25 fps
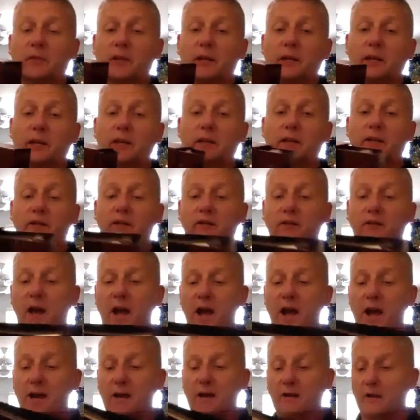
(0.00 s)

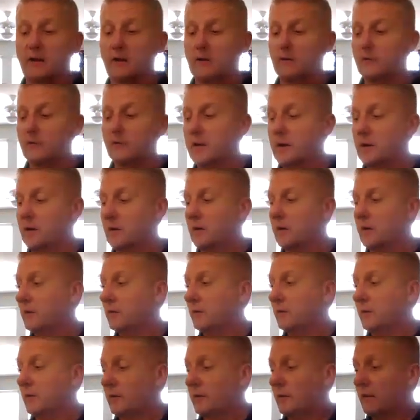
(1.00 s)
Inside of here,
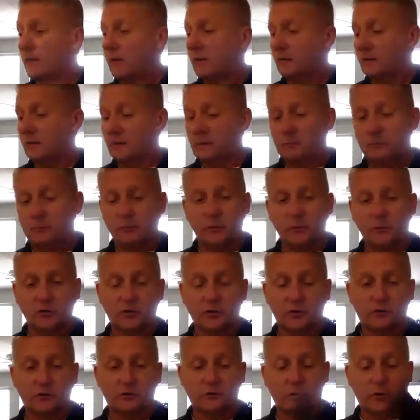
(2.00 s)
which
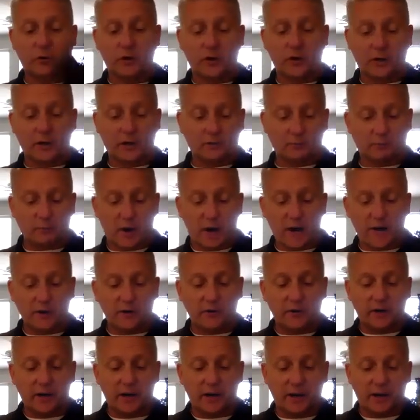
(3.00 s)
is this really nice binder
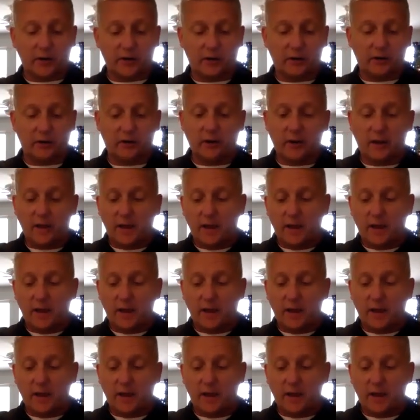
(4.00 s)
together,